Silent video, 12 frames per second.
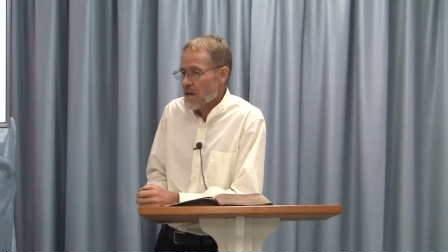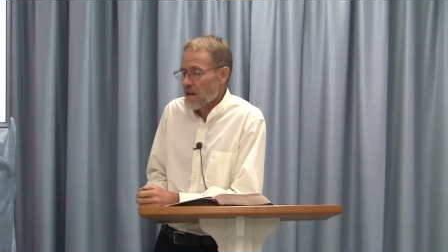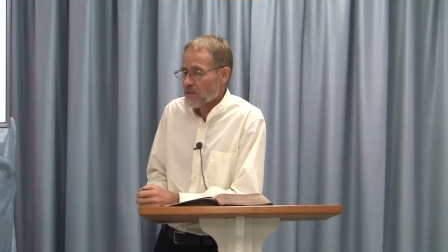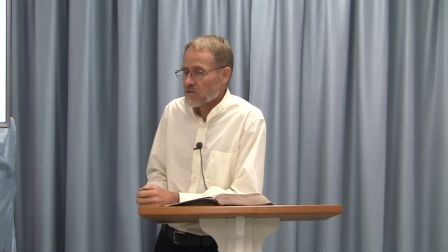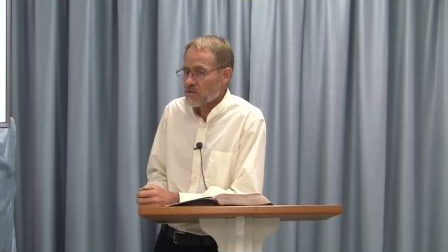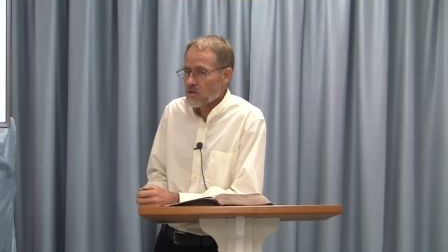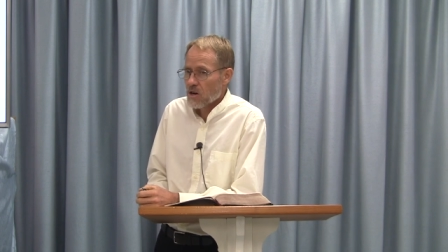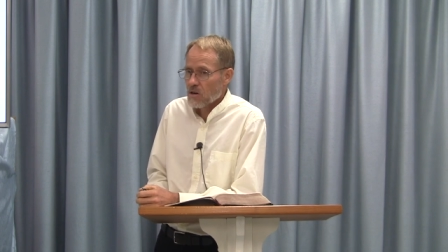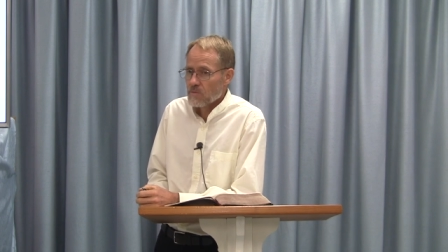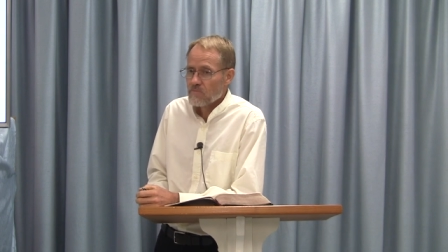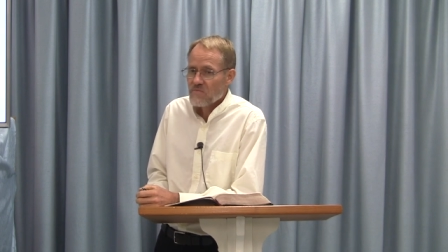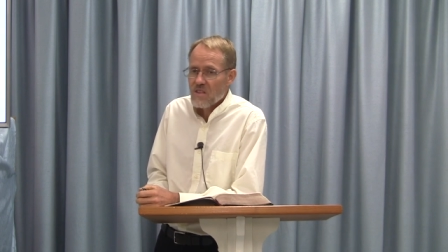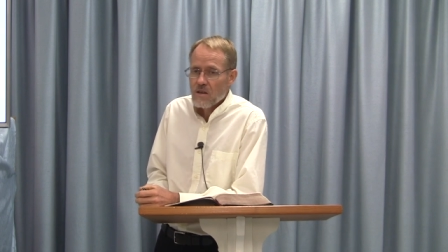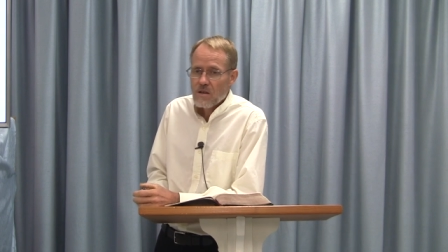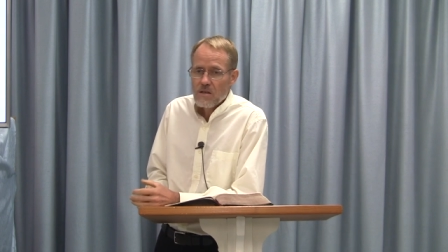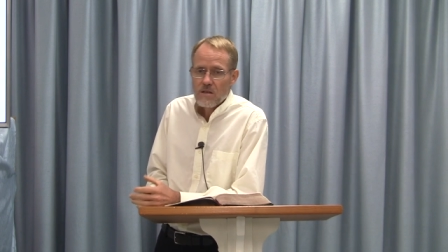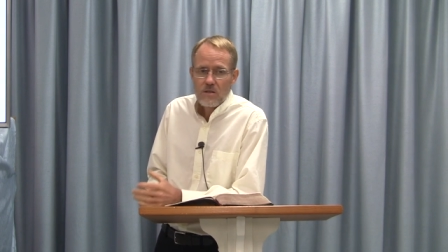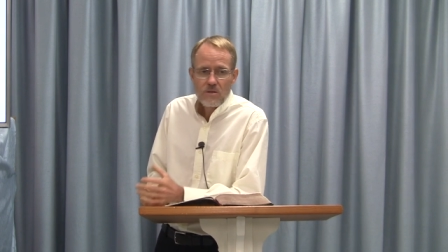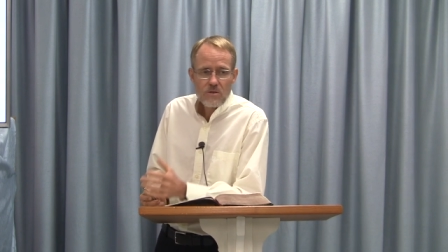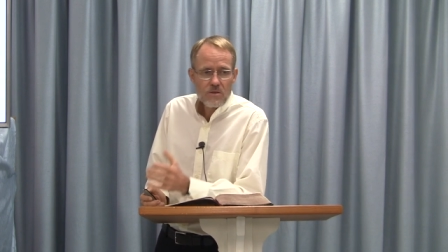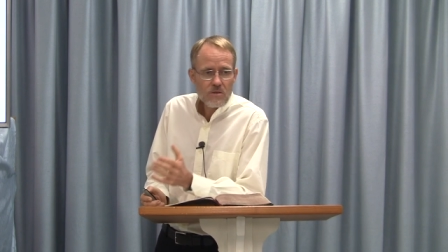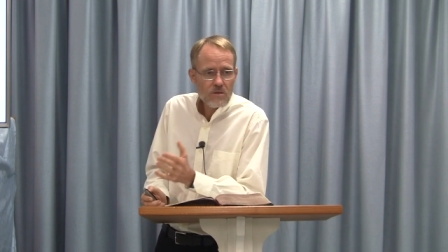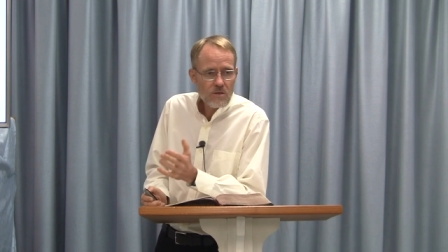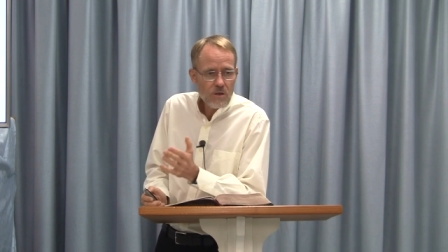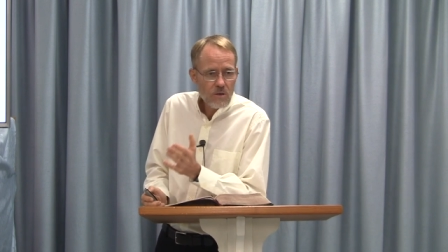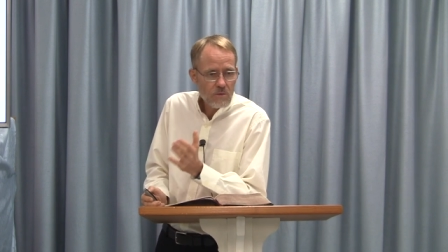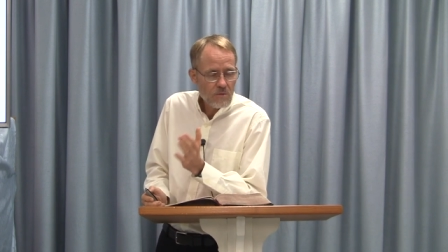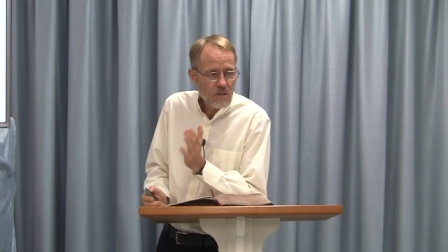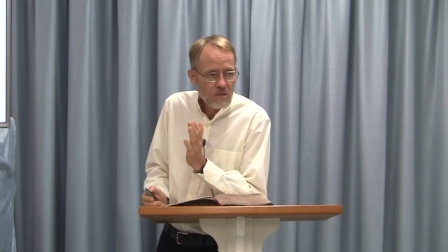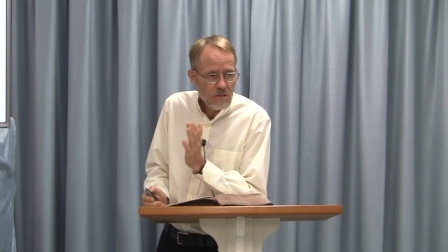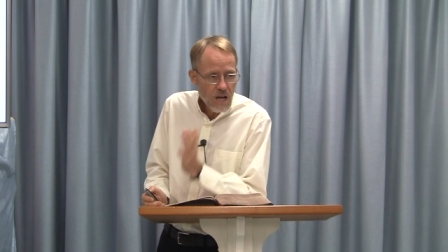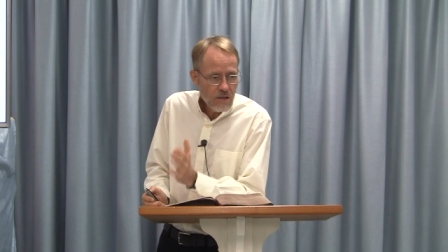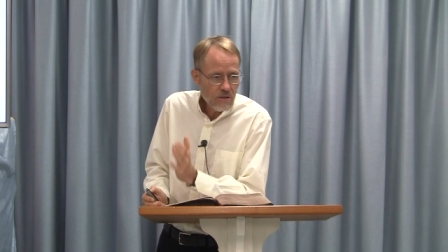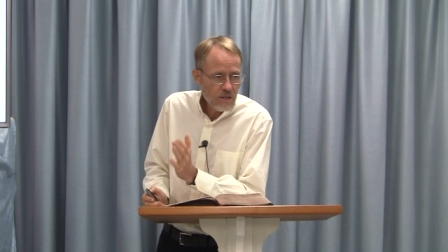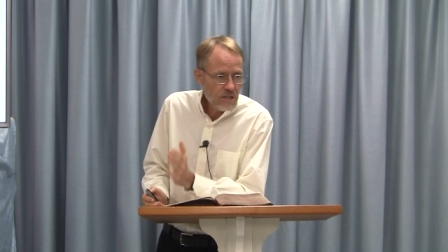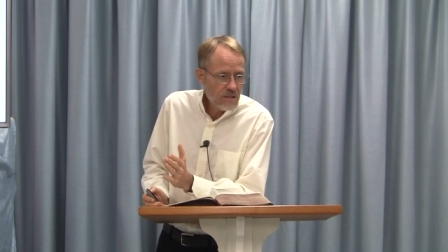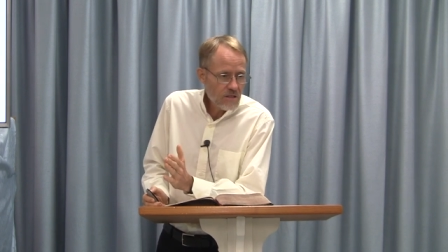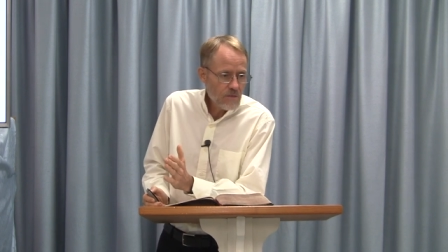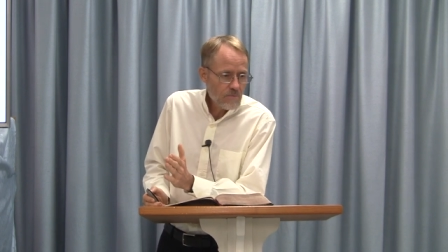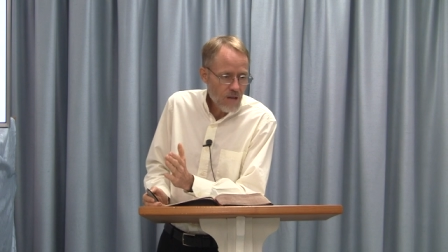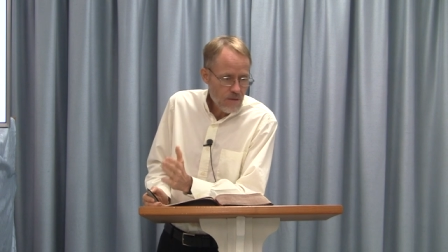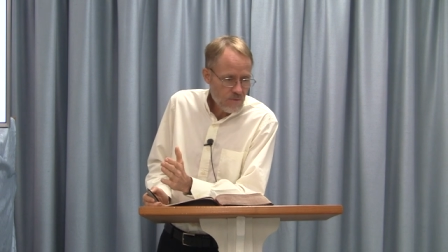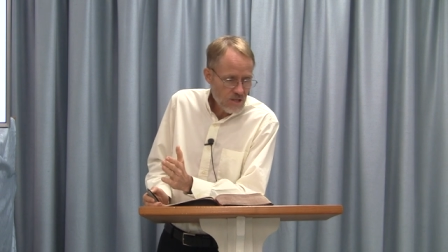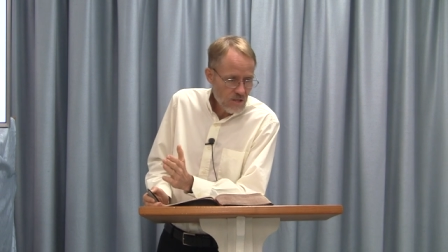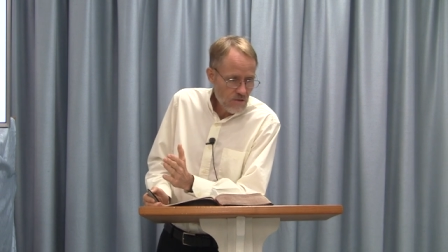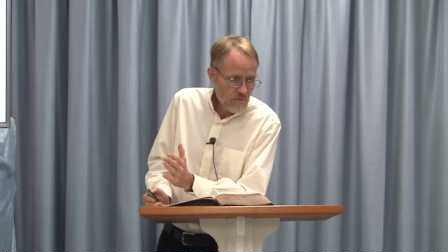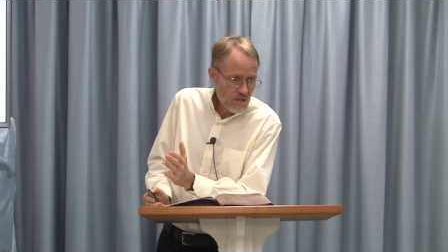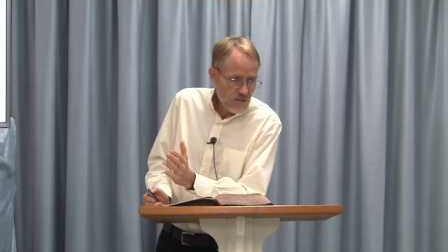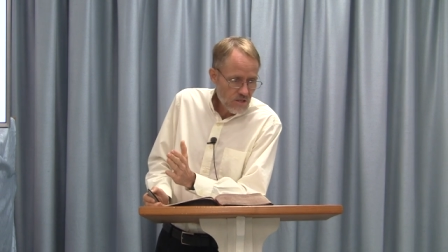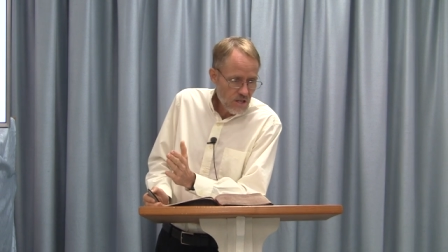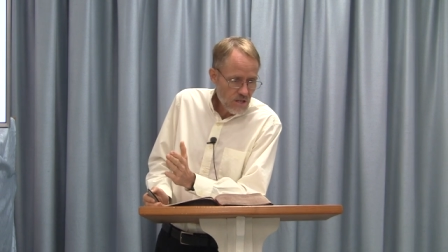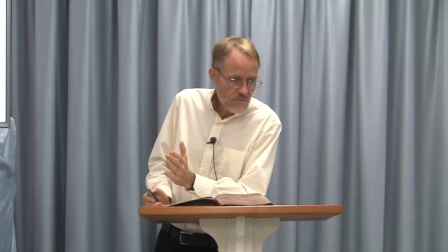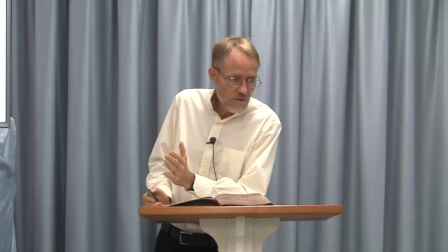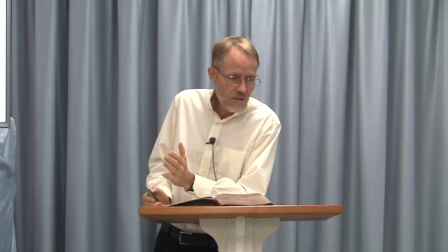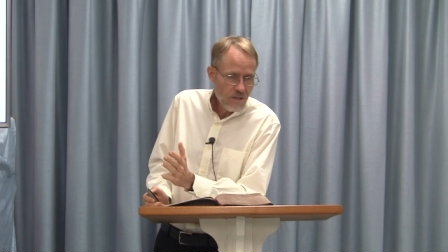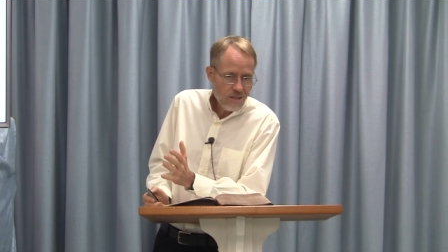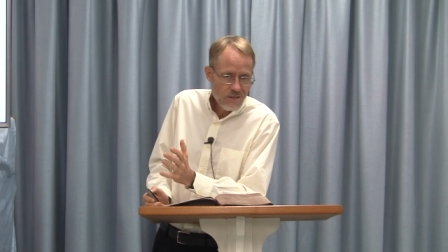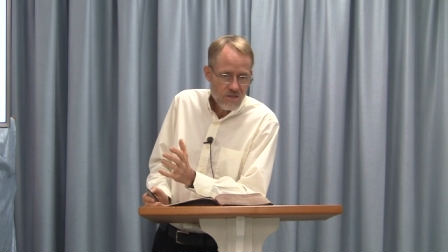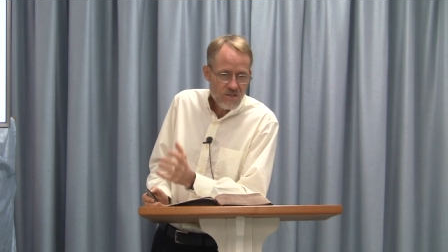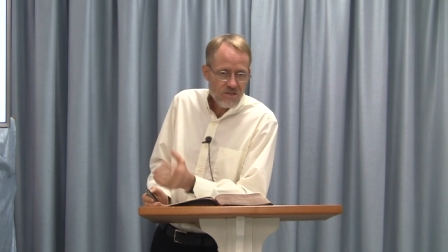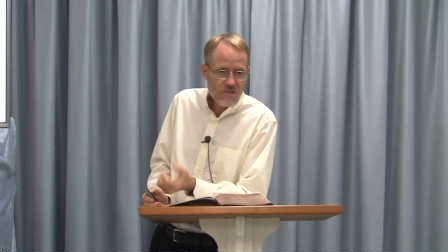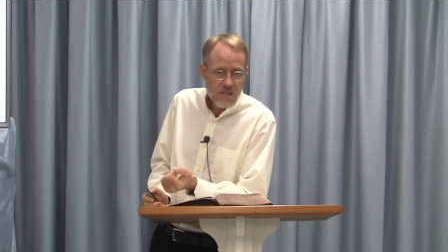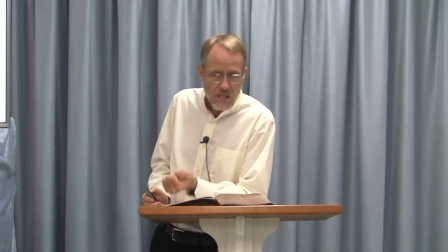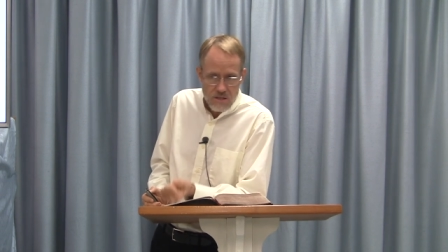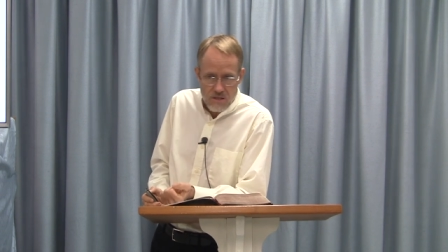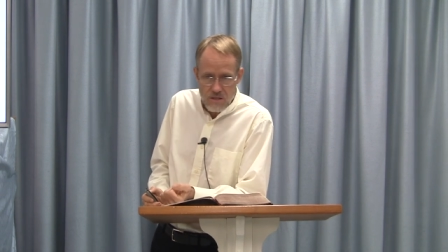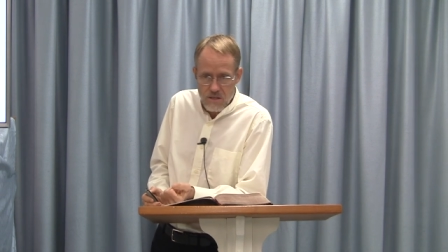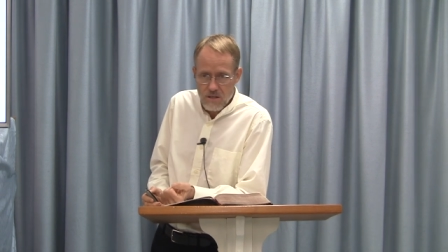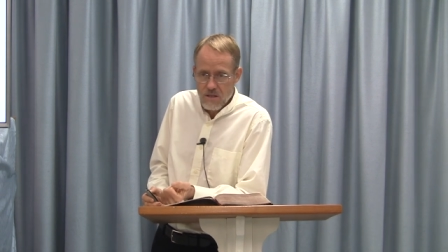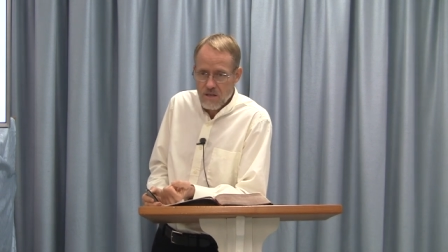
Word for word: and so, so not only did the papacy receive its seat